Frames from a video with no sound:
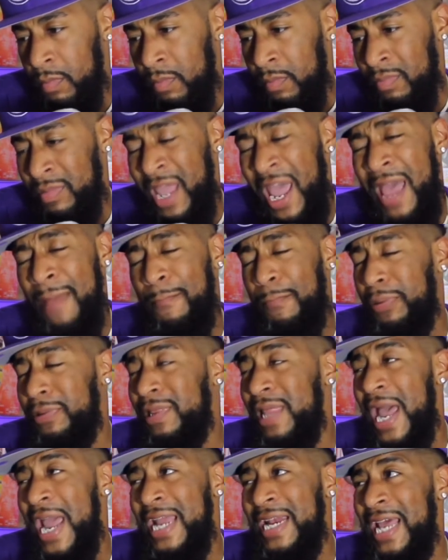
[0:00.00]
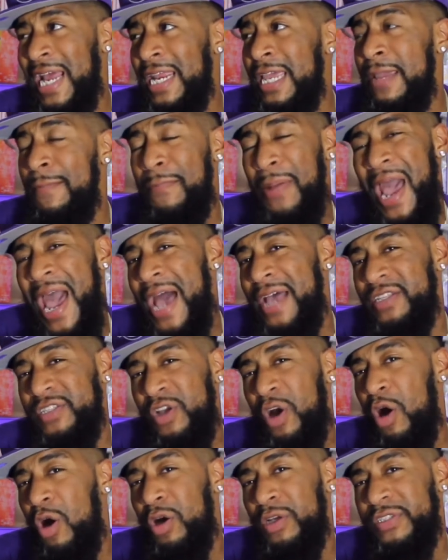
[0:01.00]
That play that he passed
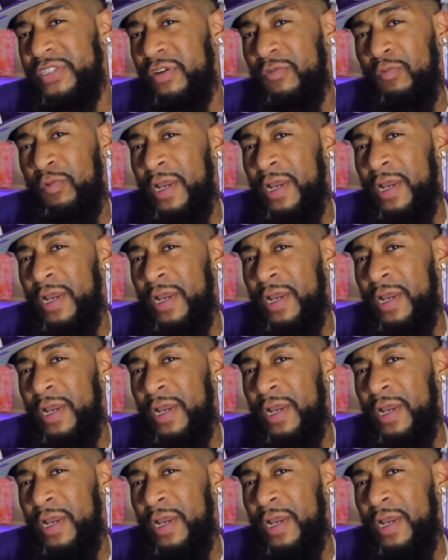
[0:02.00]
to Austin